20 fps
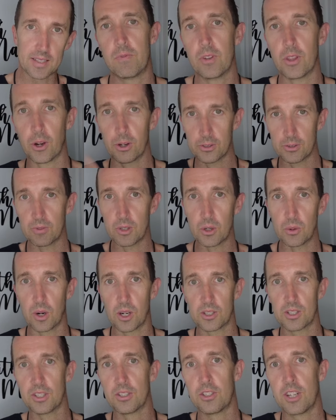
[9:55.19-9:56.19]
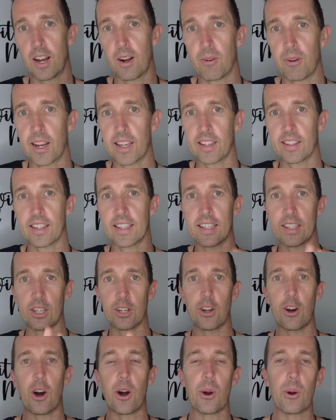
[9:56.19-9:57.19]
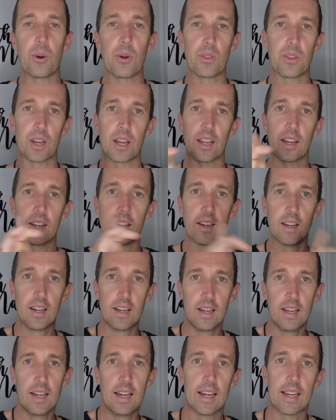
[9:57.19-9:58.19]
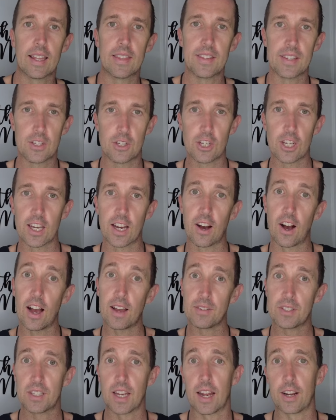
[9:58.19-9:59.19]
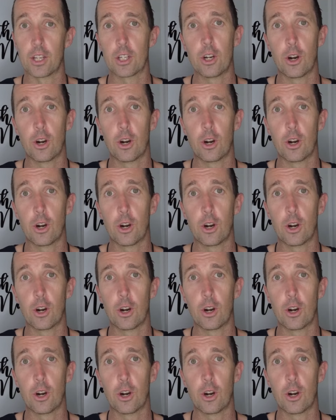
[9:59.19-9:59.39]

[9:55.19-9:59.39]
For those of you who watch this channel regularly, you know that this year I've started